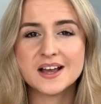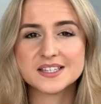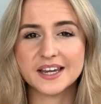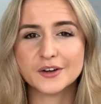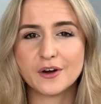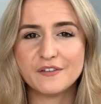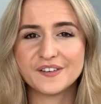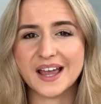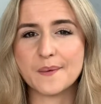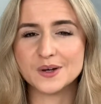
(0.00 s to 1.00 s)
So you can often
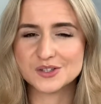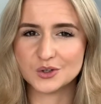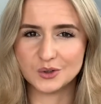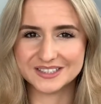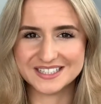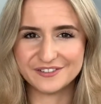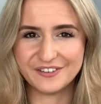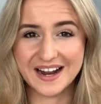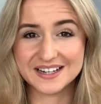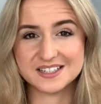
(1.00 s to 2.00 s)
get what's called a
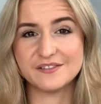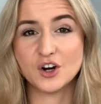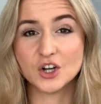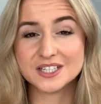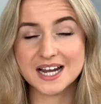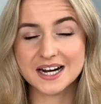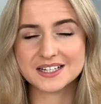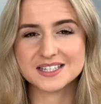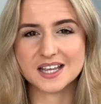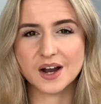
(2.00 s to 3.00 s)
deflective contact,
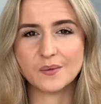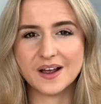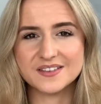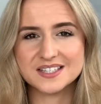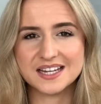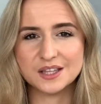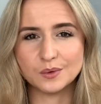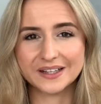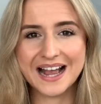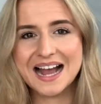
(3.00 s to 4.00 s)
so where the teeth
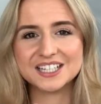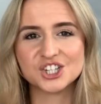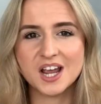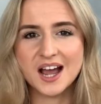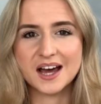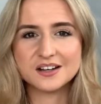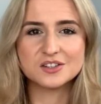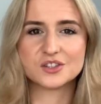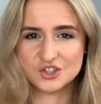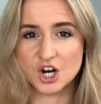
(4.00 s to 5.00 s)
will catch and
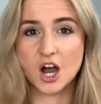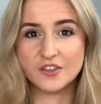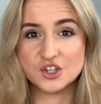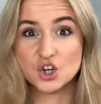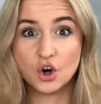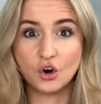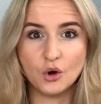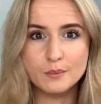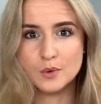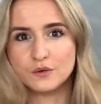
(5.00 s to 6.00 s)
jar the jaw or
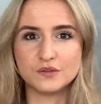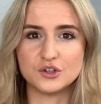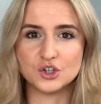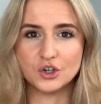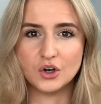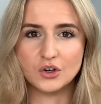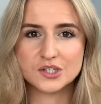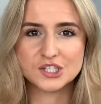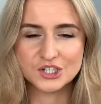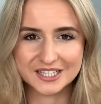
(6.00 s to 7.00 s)
move the jaw
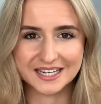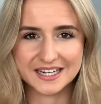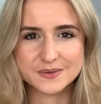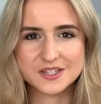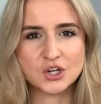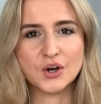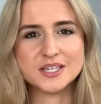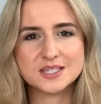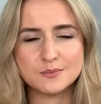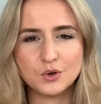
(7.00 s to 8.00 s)
suddenly, so it's not a
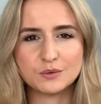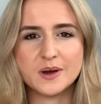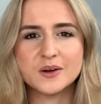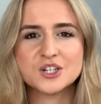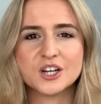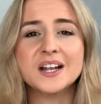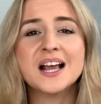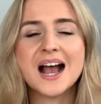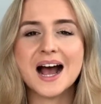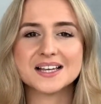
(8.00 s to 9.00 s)
smooth motion
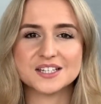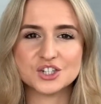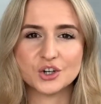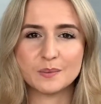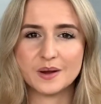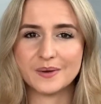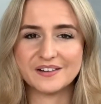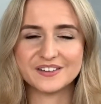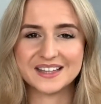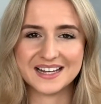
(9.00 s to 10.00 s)
as it should be when
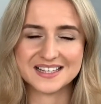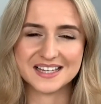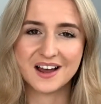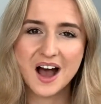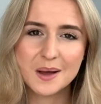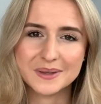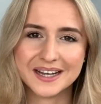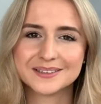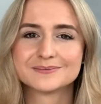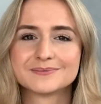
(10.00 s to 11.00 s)
everything's in
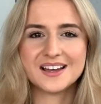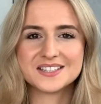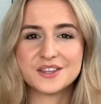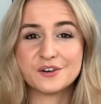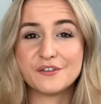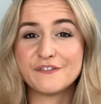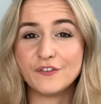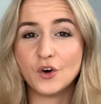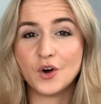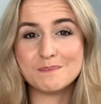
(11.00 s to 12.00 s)
harmony. So there are
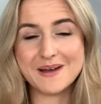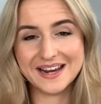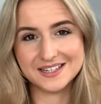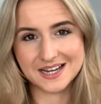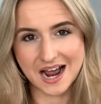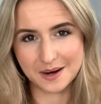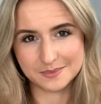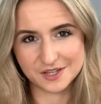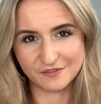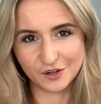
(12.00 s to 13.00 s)
four main
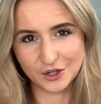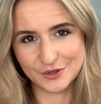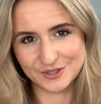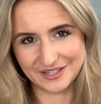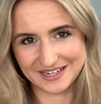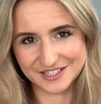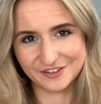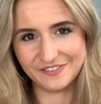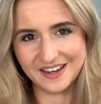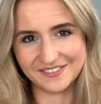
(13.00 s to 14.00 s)
types of occlusal
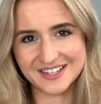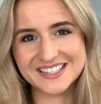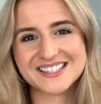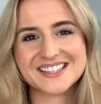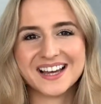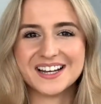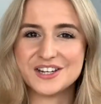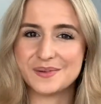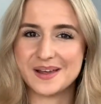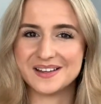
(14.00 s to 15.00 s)
interference, and
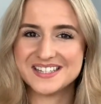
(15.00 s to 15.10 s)
you'll be able to